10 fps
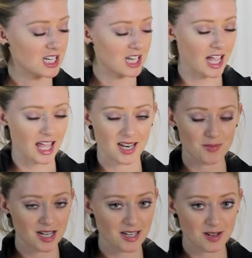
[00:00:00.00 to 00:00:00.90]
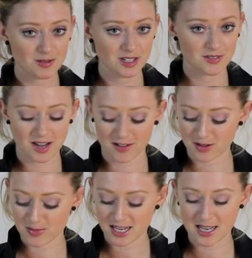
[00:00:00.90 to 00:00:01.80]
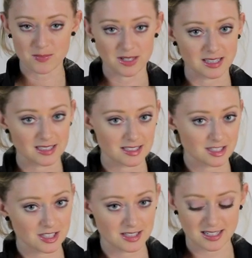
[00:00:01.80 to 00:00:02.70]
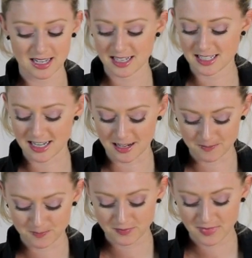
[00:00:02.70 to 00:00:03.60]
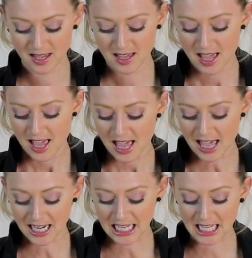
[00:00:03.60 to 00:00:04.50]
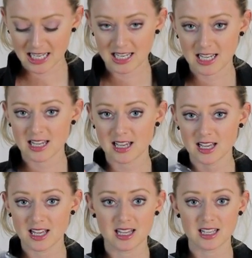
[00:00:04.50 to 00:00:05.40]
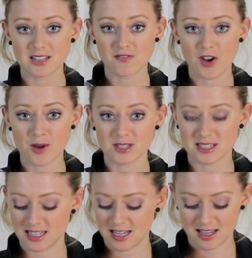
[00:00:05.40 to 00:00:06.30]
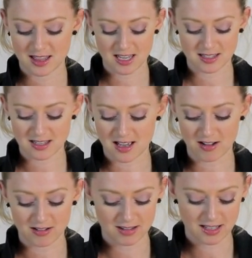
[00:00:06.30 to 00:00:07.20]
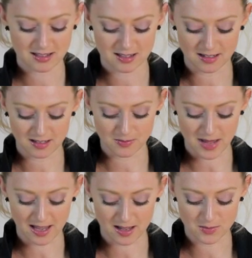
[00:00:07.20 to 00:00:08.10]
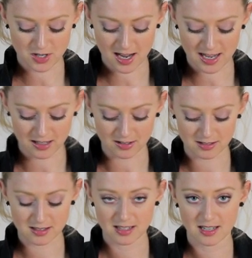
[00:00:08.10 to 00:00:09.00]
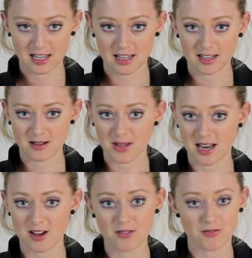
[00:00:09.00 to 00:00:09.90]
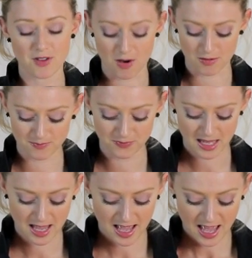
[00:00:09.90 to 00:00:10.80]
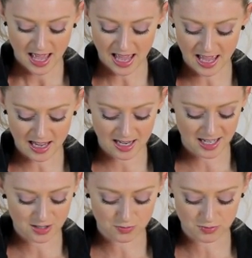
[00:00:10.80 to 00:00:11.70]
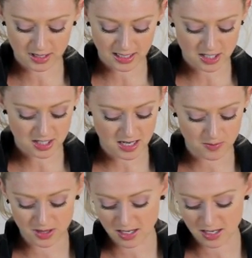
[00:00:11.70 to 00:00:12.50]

Again, it might not work for everybody, but this is just an idea. At any pharmacy, they sell these little makeup triangles, and they're made out of foam, and it's really cheap.